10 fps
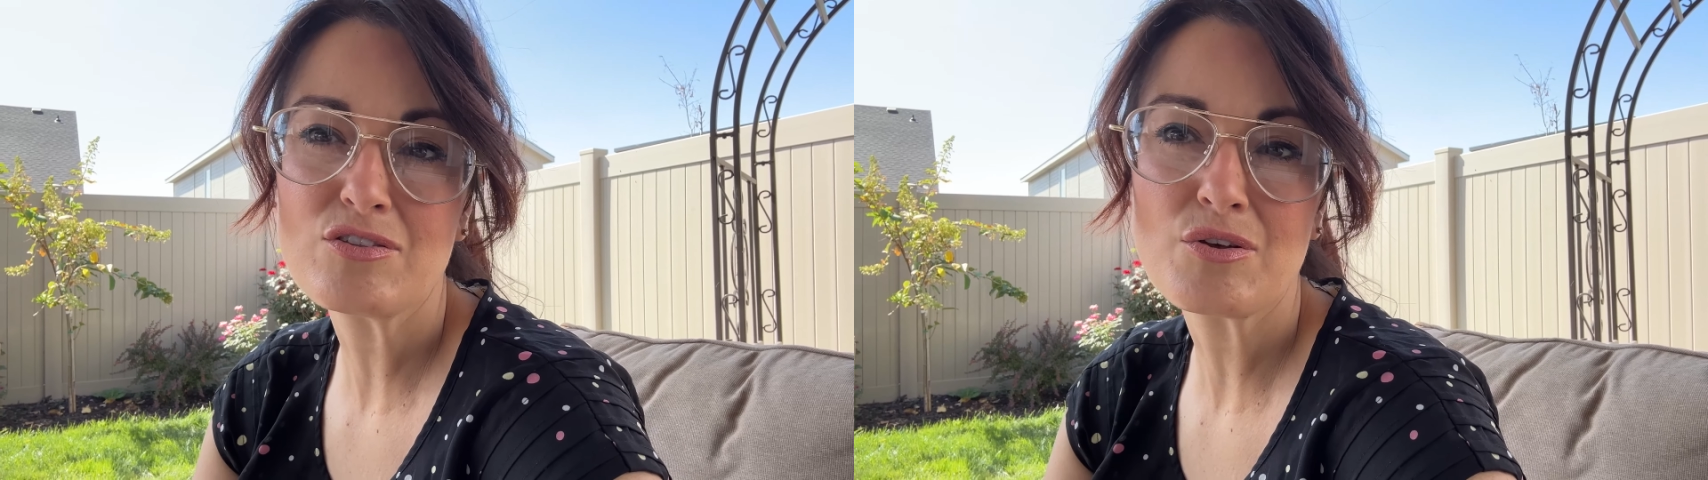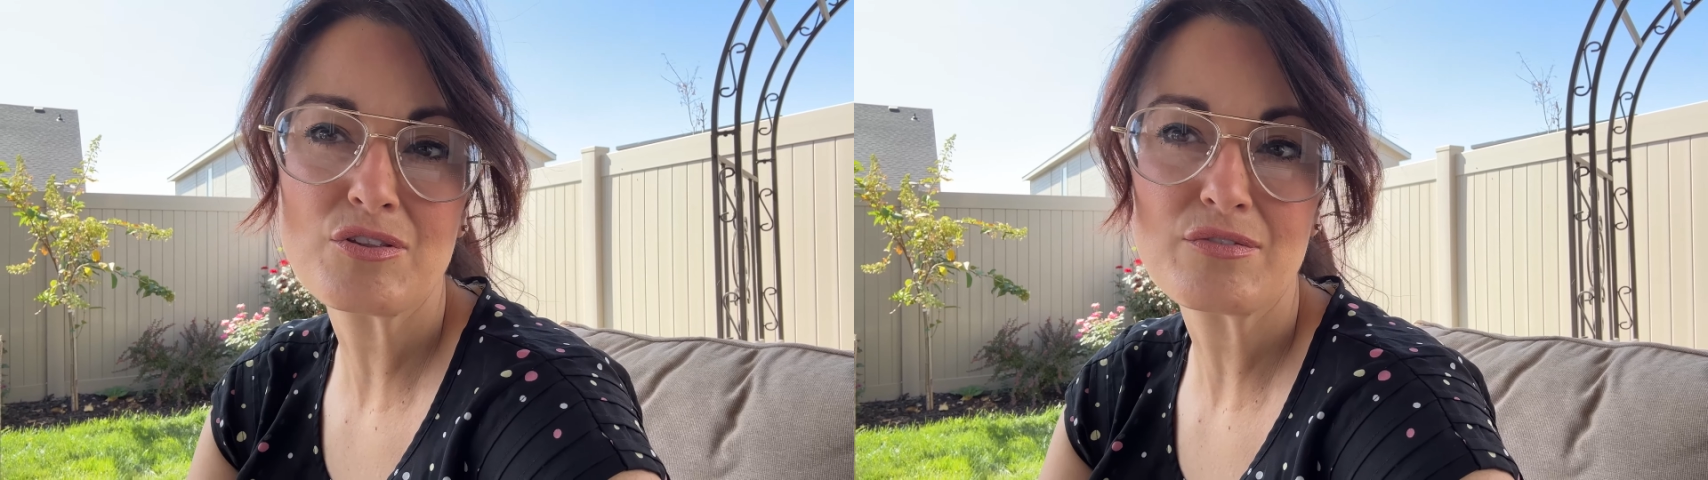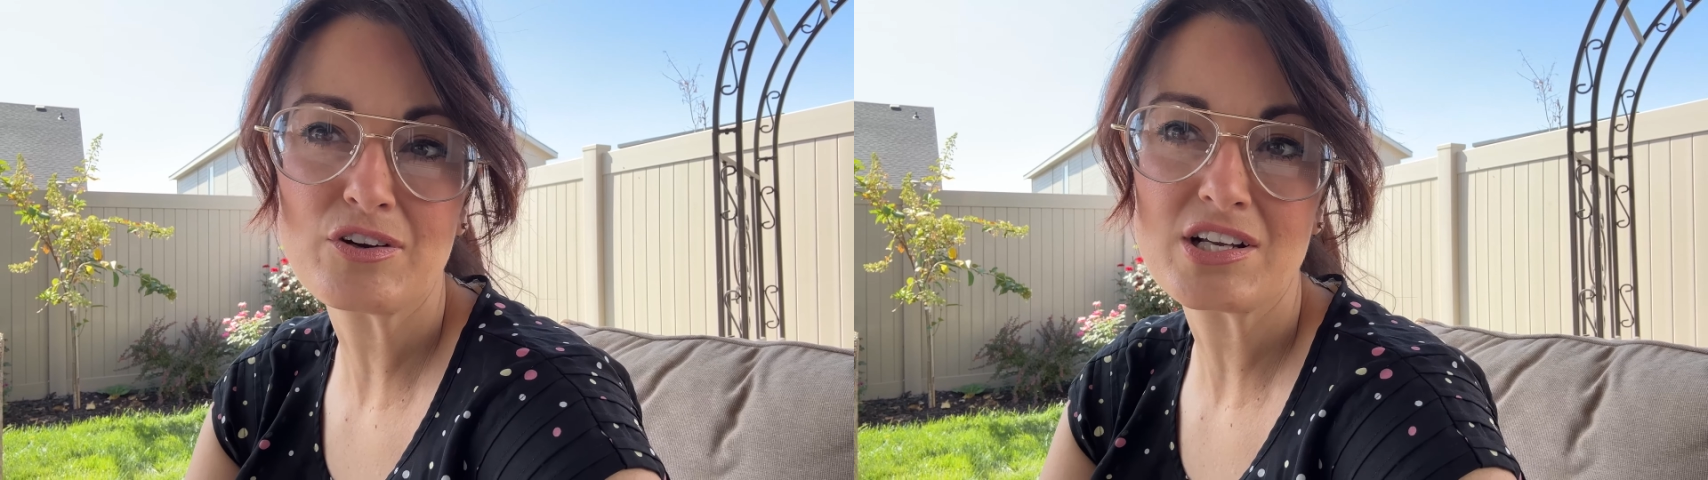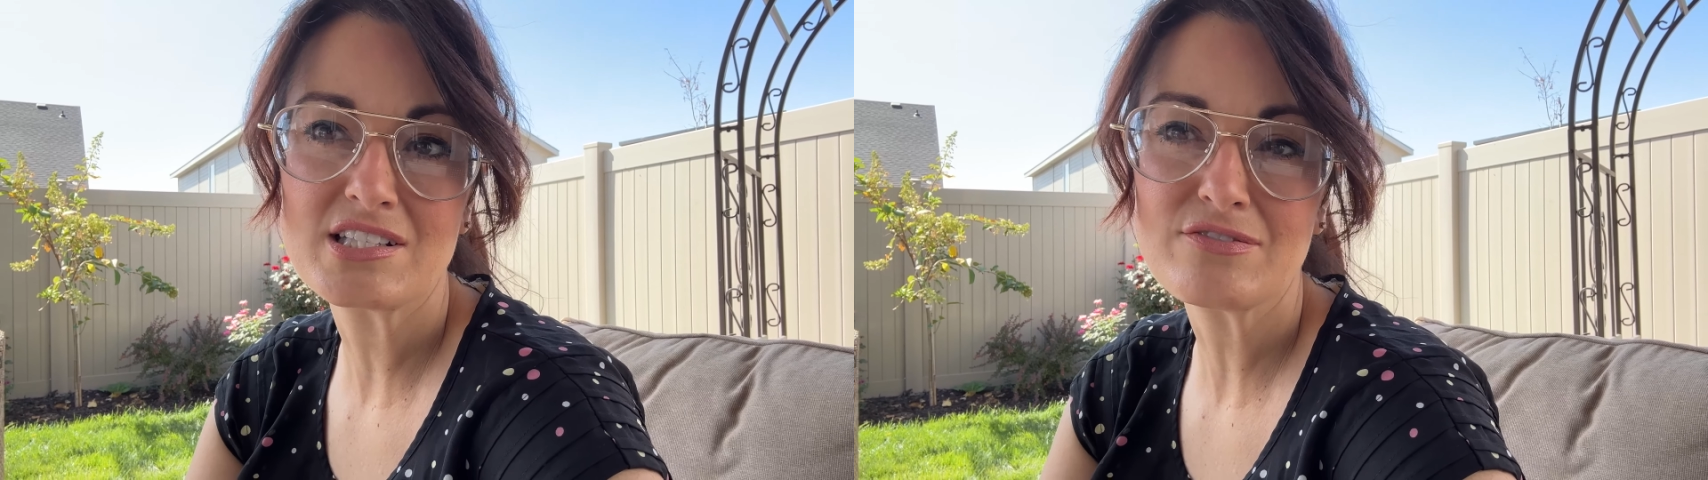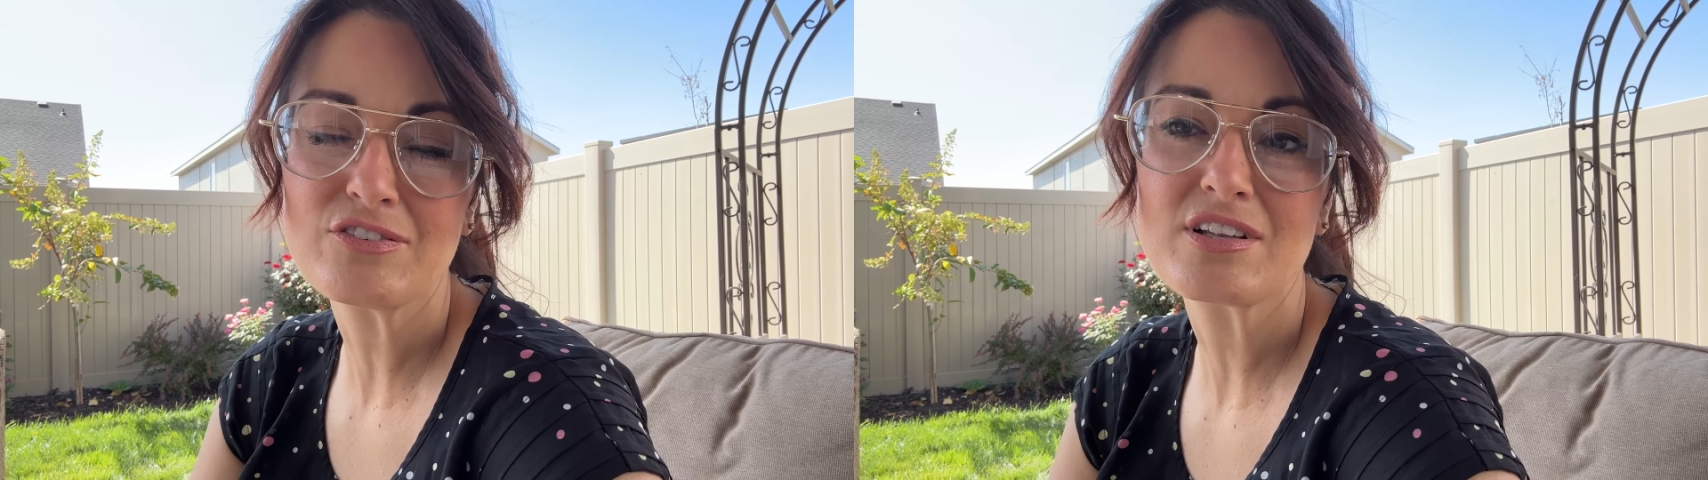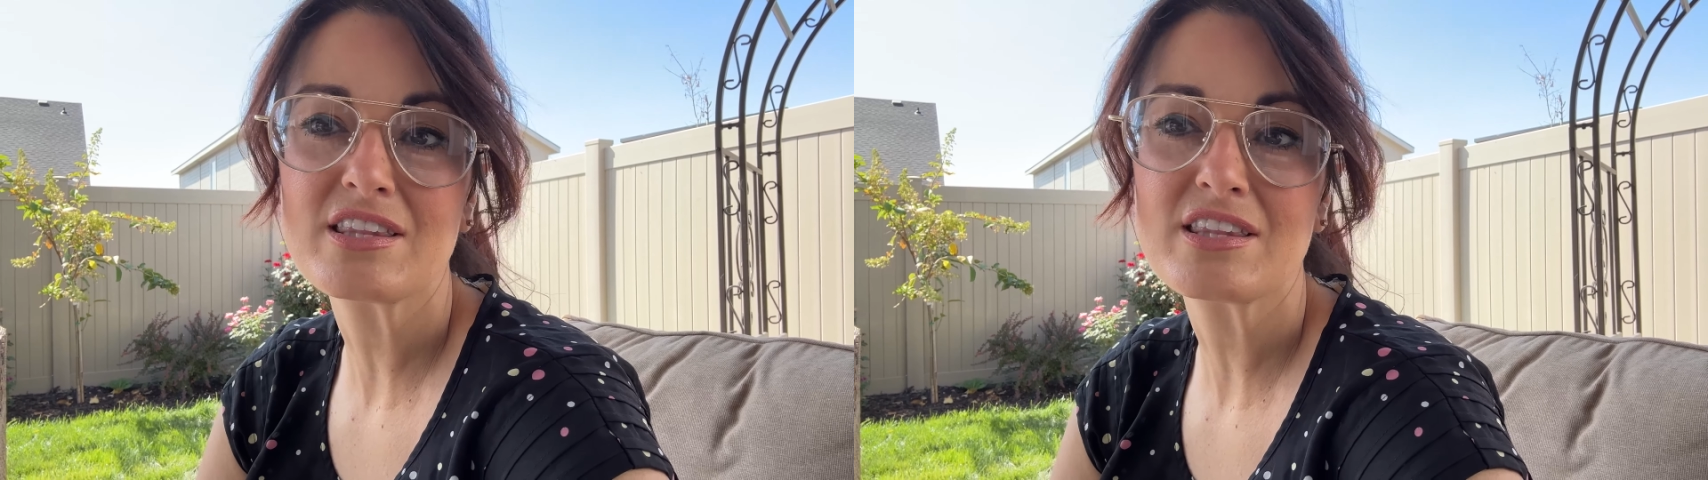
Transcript: though they're very different,